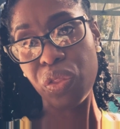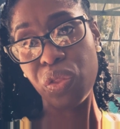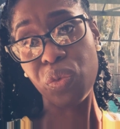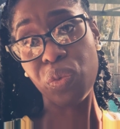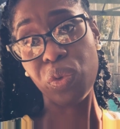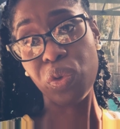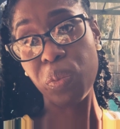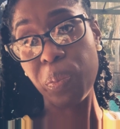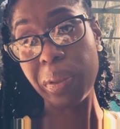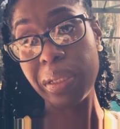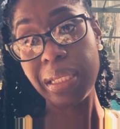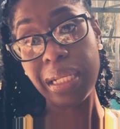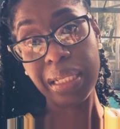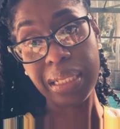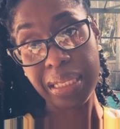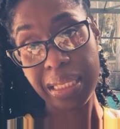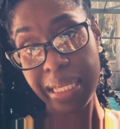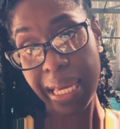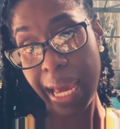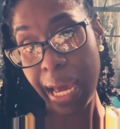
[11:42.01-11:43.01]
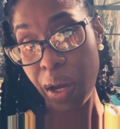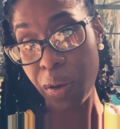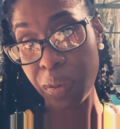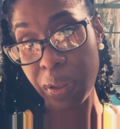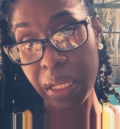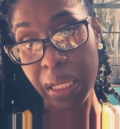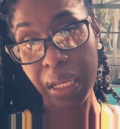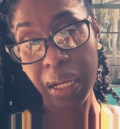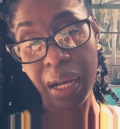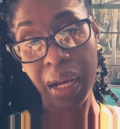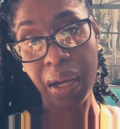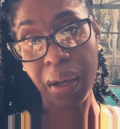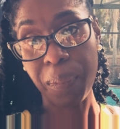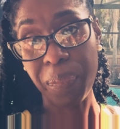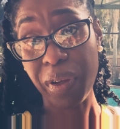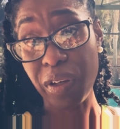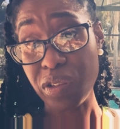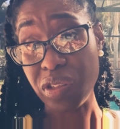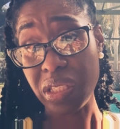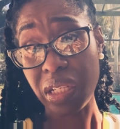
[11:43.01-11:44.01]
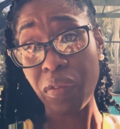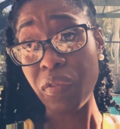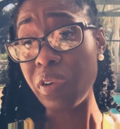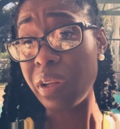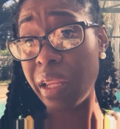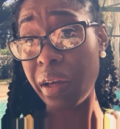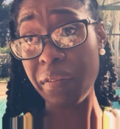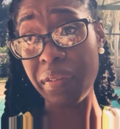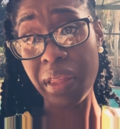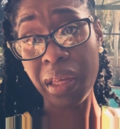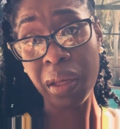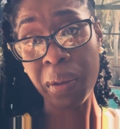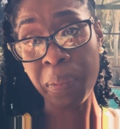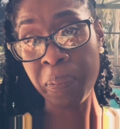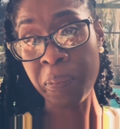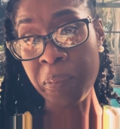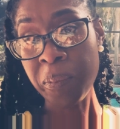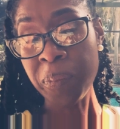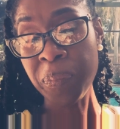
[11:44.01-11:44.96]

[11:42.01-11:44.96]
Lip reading: through Pinellas County. There's several of them.